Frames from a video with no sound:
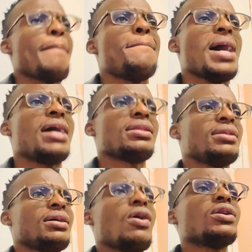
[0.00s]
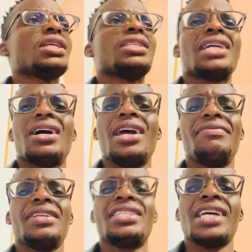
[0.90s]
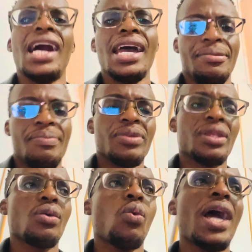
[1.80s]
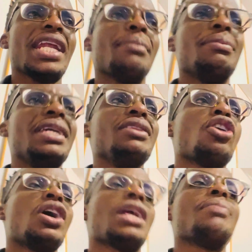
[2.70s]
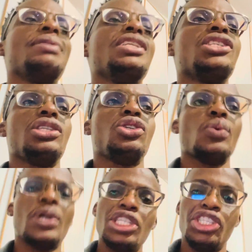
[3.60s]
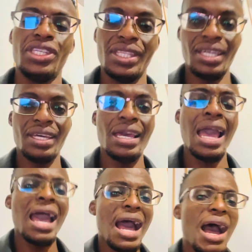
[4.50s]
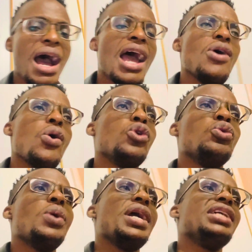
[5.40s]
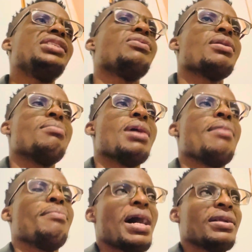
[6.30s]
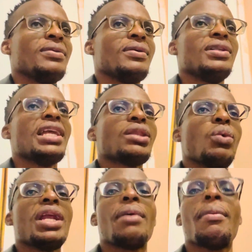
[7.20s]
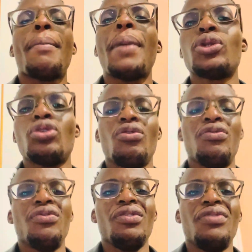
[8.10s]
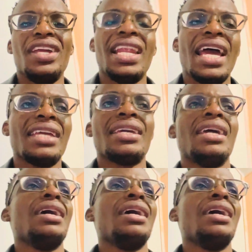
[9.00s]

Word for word: But on the every time when I'm in caught up in a situation, I always remember that when I'm about to feel like